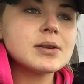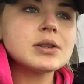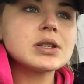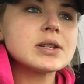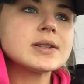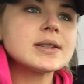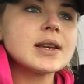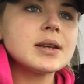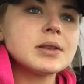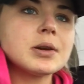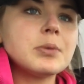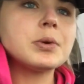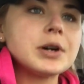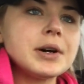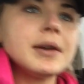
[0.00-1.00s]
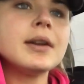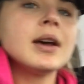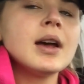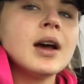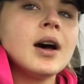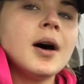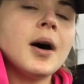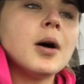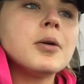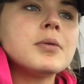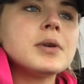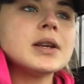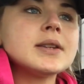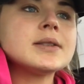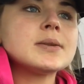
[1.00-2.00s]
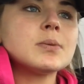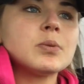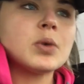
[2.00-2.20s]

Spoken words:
So it's just like the world always